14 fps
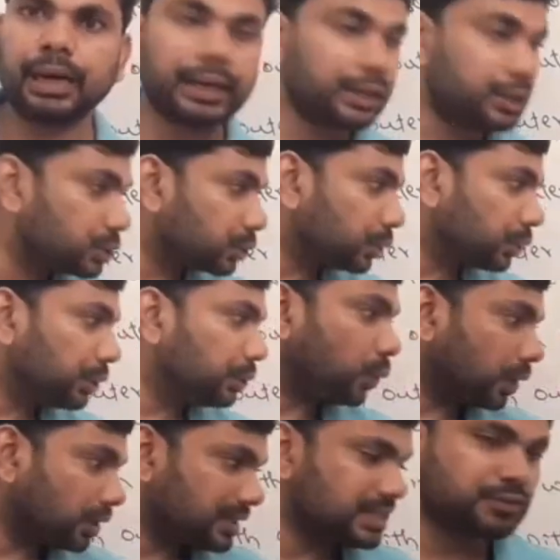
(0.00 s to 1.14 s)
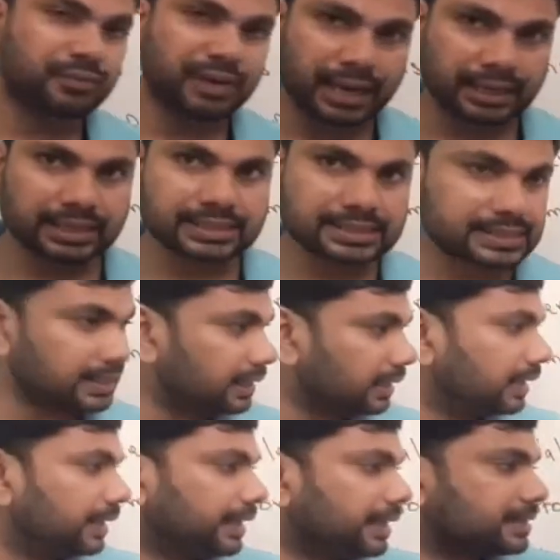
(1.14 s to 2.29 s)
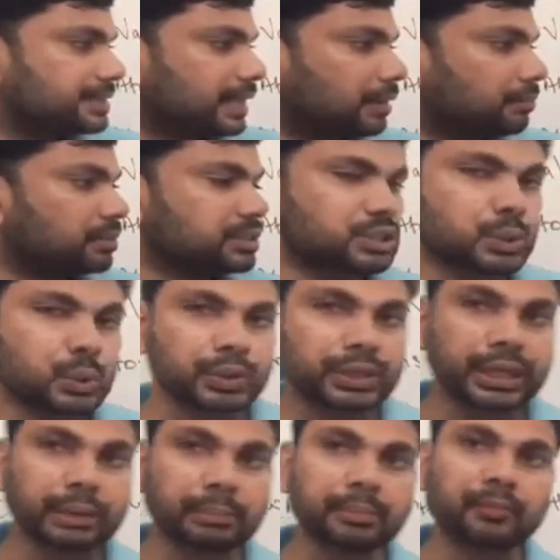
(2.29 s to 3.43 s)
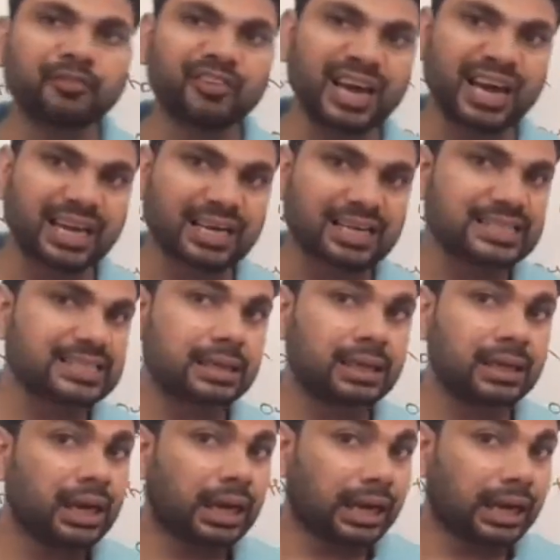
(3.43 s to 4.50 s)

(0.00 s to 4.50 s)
I told you what is valency. Example, sodium, valence.